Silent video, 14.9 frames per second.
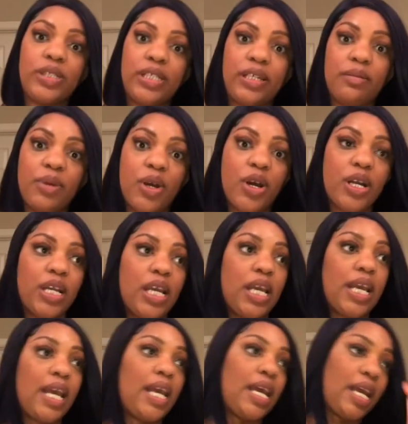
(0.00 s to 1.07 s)
a dinner
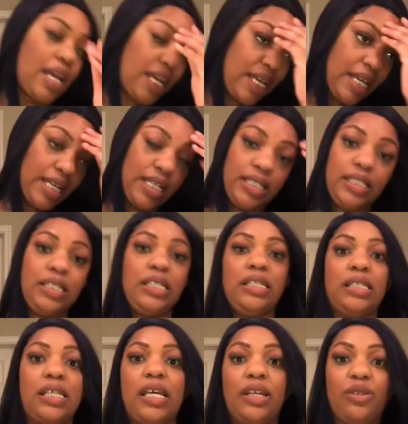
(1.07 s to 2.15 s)
party and
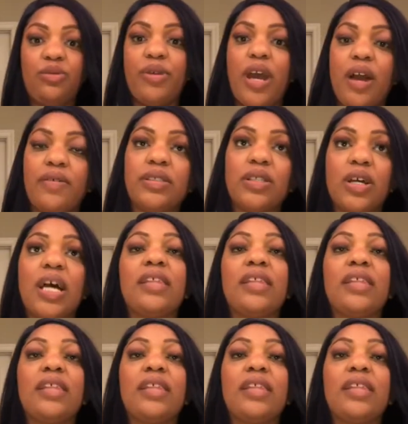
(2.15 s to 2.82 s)
it's like 3 hours long.